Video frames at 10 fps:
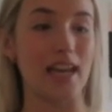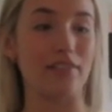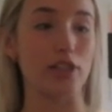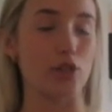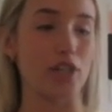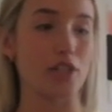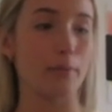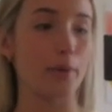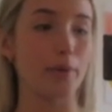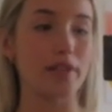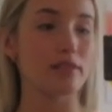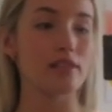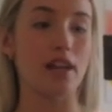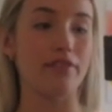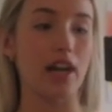I have like dry shampoo and
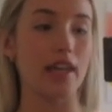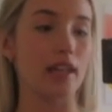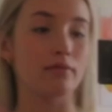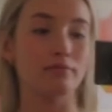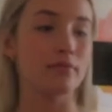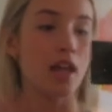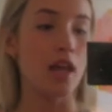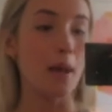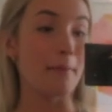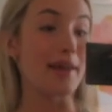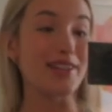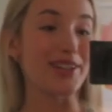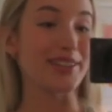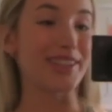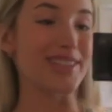stuff that I can make
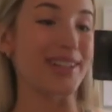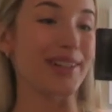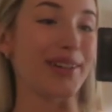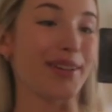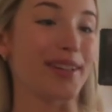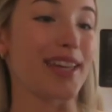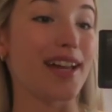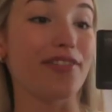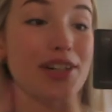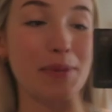sure it looks good curled for